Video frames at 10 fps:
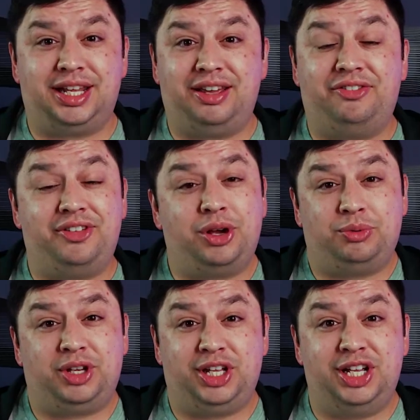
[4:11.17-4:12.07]
it felt
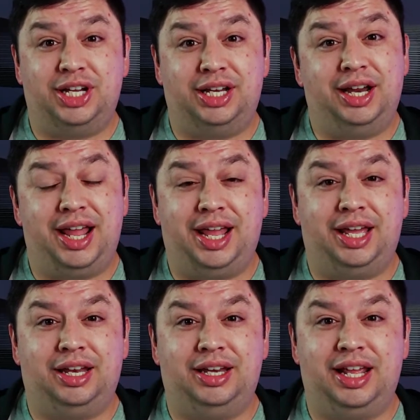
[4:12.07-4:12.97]
really good
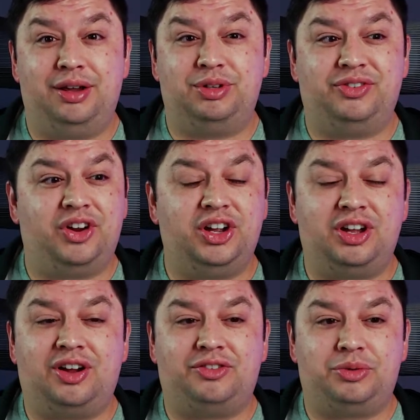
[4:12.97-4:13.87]
and it was very
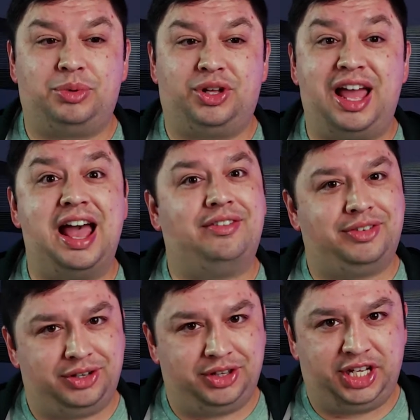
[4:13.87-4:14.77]
comfortable
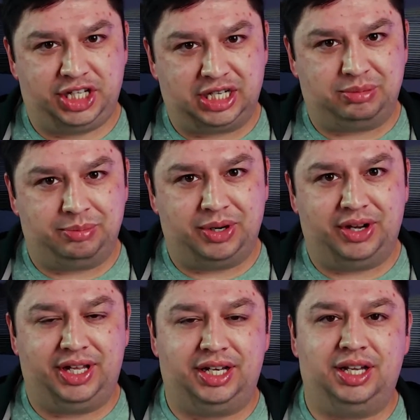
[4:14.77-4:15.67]
after the adjustment
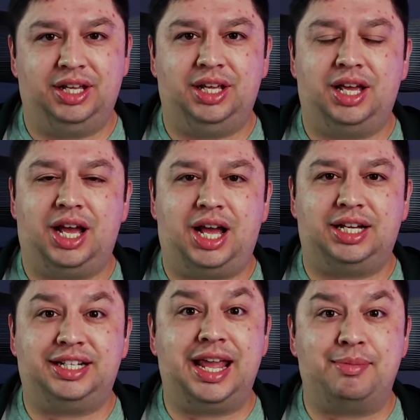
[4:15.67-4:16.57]
period
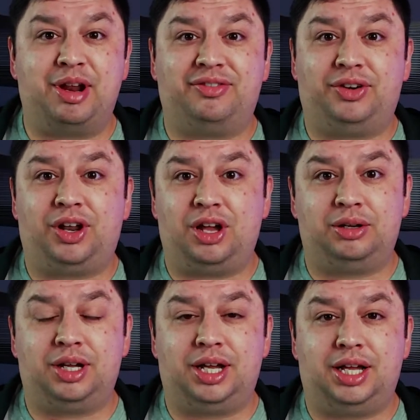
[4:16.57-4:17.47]
to game on it for long
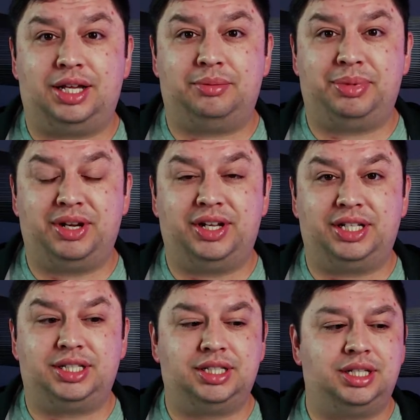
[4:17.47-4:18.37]

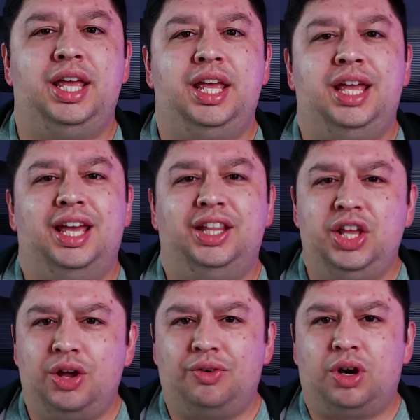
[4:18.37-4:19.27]
periods. The
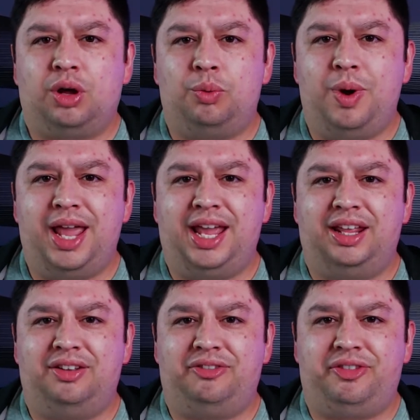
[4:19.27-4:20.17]
overall weight
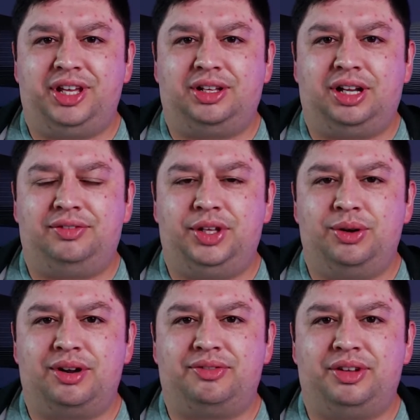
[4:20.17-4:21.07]
and the feel of the
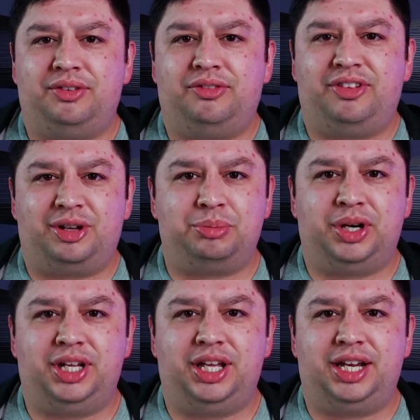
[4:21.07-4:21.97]
Griffin felt
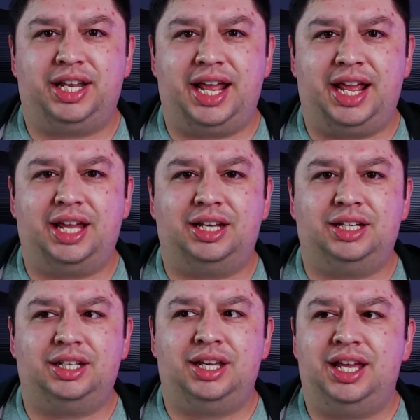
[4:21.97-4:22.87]
pretty good in the hand.
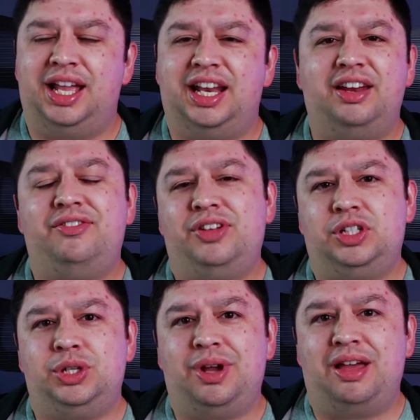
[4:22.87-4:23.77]
It didn't feel
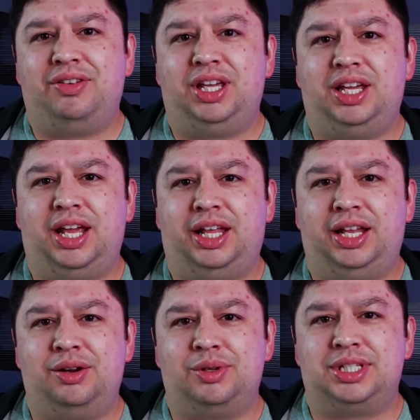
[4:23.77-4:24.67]
too heavy and
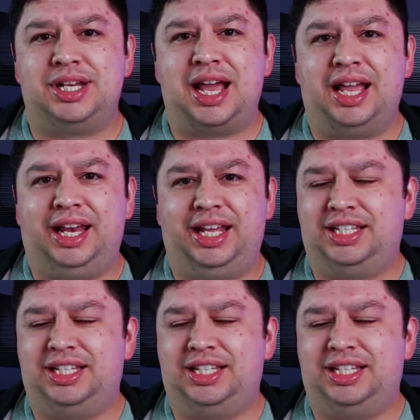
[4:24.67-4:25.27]
there was not any